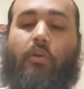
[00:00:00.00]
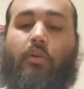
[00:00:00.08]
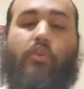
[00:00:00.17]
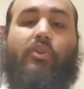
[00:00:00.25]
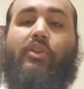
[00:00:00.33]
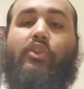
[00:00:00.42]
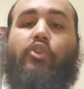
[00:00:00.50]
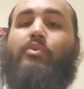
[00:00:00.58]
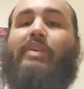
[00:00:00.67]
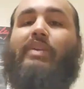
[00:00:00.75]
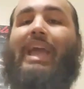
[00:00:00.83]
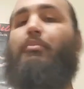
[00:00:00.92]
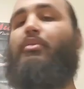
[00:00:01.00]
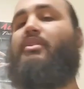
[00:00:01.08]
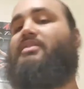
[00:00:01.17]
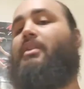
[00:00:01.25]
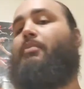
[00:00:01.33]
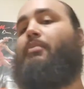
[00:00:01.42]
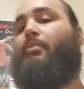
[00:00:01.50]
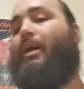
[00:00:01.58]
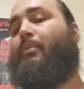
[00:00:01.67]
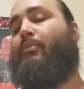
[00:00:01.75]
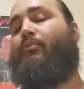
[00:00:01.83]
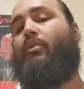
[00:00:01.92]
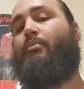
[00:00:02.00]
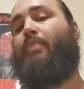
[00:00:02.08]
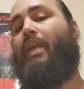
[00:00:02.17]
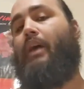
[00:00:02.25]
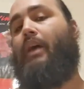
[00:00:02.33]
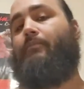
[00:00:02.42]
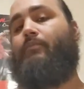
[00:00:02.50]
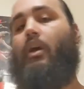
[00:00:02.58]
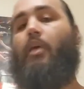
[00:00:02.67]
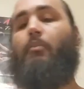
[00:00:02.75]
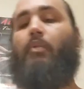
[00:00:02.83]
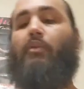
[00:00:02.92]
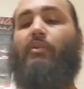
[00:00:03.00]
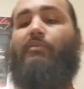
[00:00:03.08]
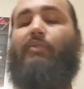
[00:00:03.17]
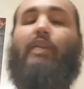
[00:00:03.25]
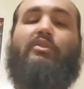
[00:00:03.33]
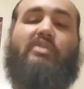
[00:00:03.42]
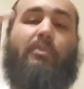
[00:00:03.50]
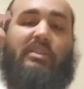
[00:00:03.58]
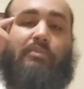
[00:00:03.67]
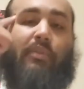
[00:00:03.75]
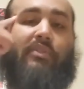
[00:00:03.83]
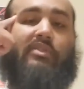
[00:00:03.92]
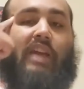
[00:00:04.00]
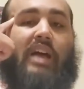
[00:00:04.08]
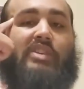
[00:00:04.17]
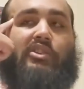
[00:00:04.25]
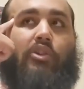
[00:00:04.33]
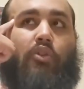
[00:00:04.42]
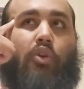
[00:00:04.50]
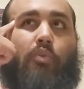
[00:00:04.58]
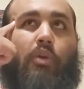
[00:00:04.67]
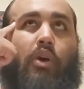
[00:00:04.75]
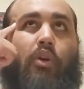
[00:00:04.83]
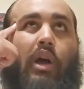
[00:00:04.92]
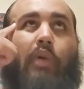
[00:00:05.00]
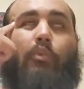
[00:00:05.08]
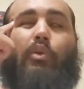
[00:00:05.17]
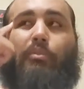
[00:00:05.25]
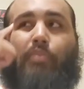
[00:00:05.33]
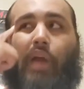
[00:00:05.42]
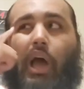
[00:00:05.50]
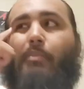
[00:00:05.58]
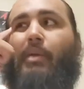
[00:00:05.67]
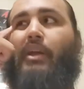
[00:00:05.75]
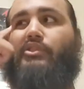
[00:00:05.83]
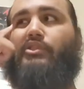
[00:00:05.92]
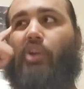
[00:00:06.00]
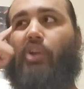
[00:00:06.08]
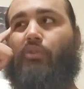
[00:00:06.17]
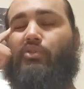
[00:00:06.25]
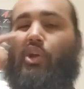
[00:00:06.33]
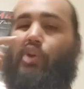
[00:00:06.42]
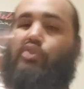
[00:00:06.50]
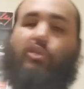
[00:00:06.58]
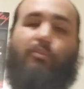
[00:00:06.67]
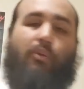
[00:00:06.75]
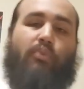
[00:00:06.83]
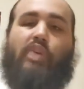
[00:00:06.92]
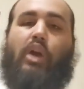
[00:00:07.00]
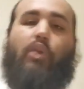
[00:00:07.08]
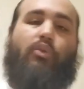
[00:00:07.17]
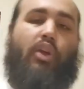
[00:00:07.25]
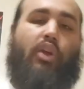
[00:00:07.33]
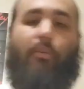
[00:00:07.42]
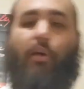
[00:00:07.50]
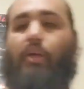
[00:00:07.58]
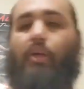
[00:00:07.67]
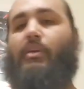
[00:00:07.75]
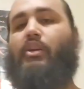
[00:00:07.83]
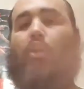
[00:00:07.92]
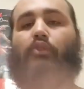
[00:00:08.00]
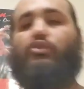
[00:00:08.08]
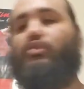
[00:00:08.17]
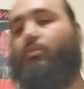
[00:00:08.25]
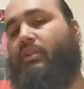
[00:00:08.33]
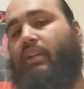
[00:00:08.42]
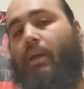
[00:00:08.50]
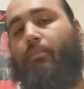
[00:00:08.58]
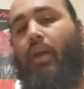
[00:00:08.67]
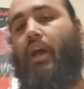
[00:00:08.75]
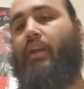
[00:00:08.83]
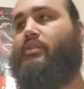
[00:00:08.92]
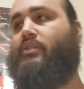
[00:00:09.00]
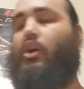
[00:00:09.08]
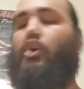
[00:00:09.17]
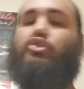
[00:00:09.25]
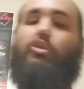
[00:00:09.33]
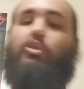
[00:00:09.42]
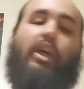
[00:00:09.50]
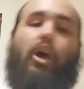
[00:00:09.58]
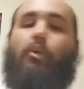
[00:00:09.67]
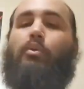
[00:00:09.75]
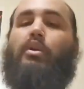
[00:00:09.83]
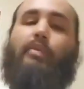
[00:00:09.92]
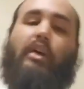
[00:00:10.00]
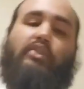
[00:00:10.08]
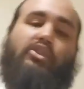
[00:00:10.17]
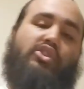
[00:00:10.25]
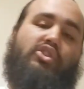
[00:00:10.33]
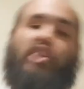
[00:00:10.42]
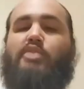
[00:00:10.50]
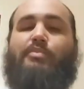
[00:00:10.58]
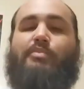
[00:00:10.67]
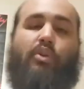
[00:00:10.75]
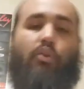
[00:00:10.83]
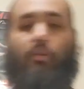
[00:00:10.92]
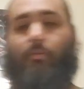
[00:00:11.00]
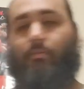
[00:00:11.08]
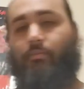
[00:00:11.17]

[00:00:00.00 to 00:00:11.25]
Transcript: You can't put a stumbling block before the blind. But if we follow some of these brothers' logic, they'll go, well, the blind man is cursed, so the Most High don't care about him. He cursed him with that blindness. So to hell with him. That's a judgment on him.